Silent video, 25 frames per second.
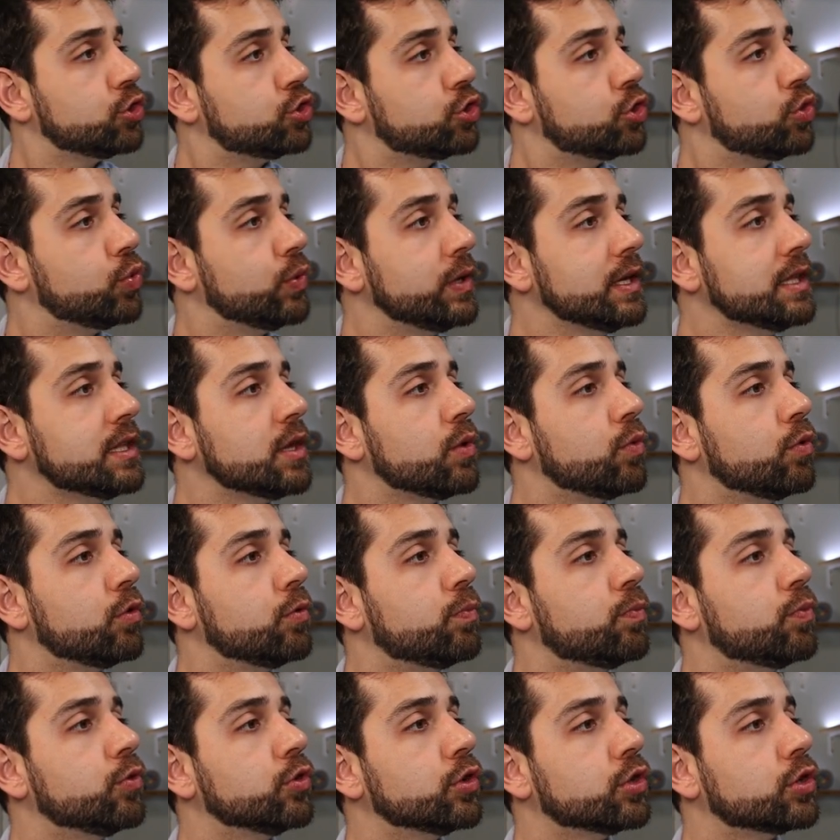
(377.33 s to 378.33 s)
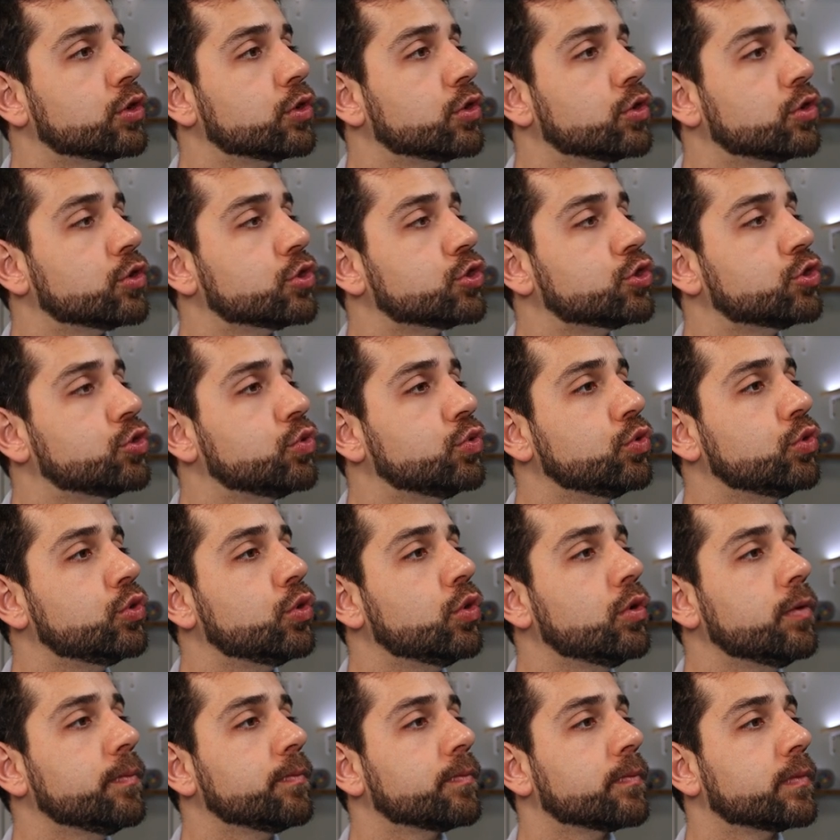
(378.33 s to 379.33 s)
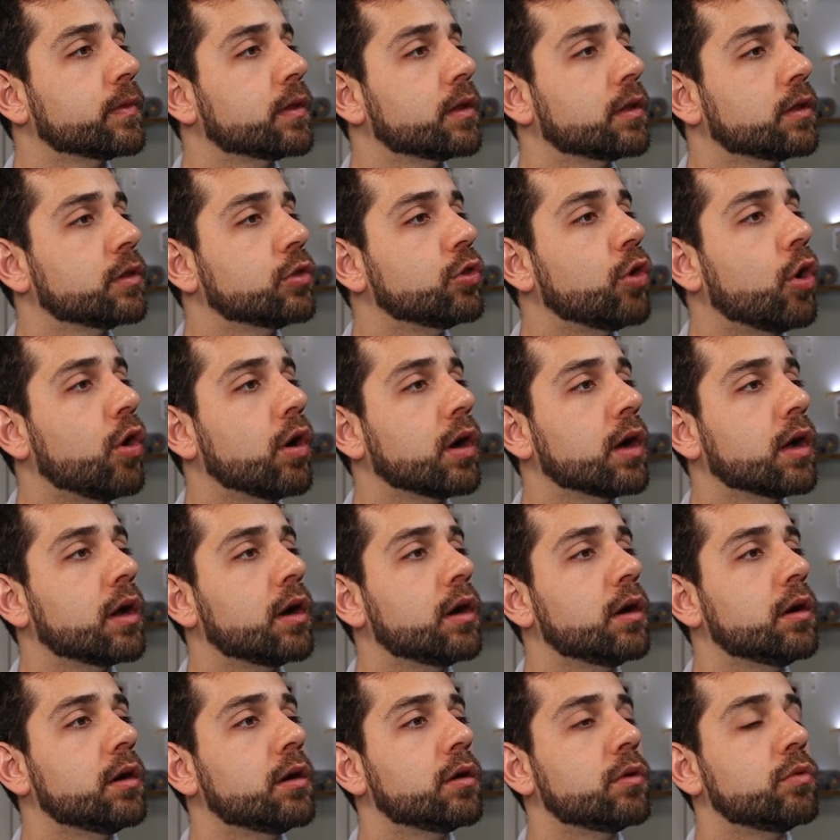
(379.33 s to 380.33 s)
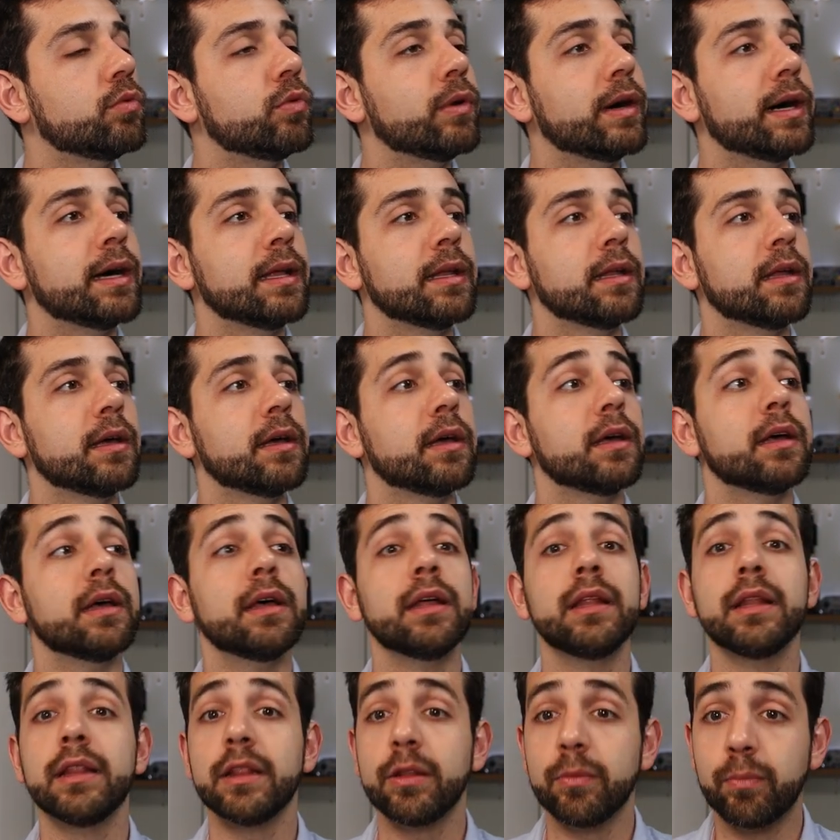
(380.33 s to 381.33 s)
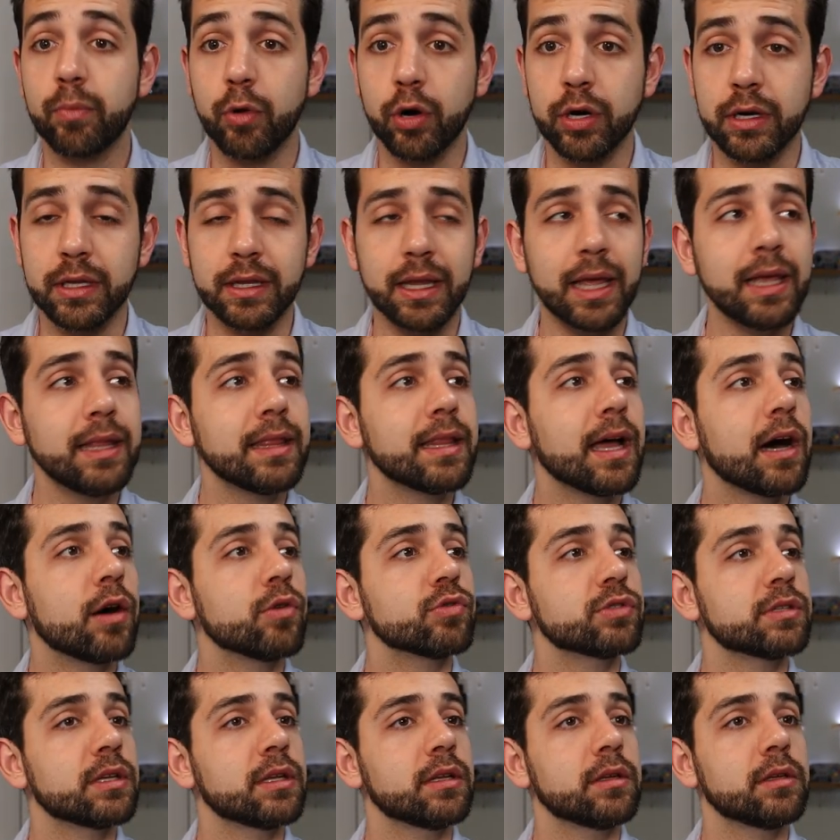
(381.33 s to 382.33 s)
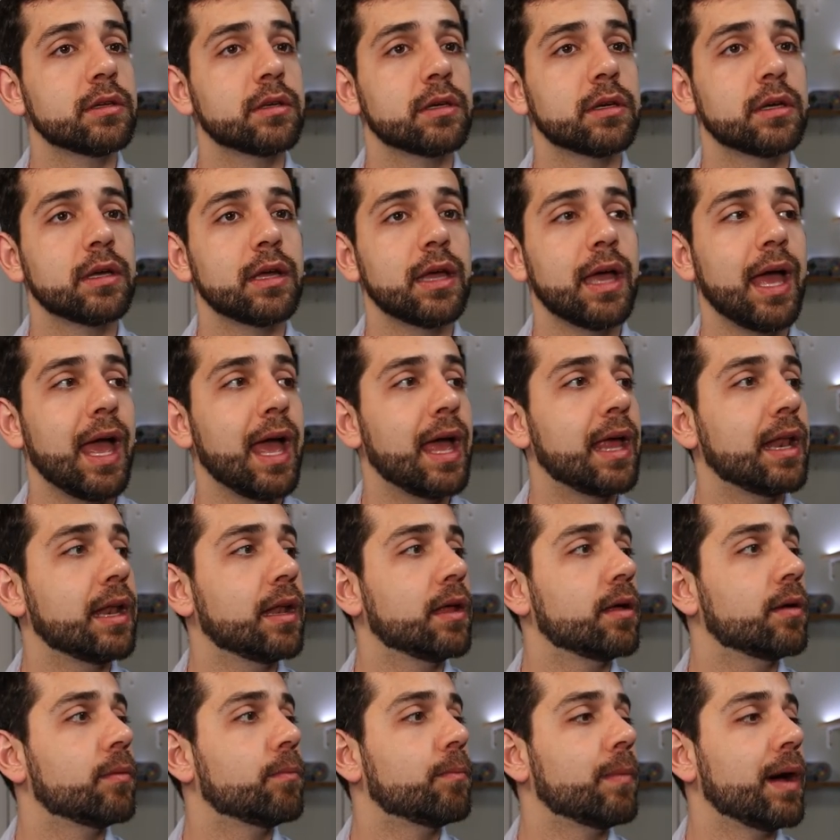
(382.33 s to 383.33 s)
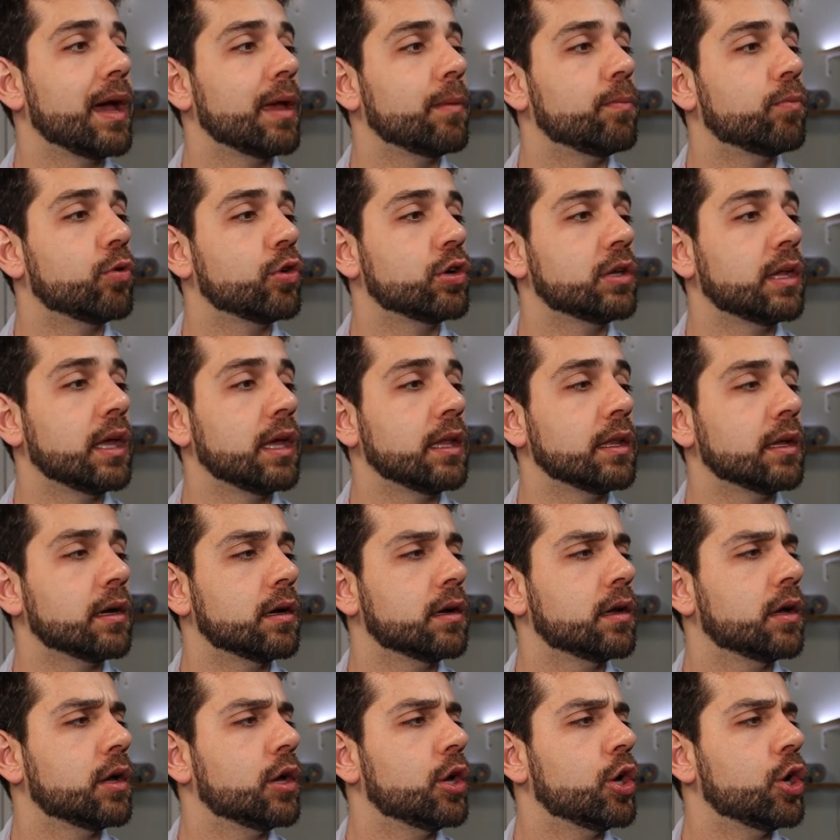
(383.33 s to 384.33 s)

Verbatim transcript: To do it, I will put sudo docker run port 9000 and my Portainer.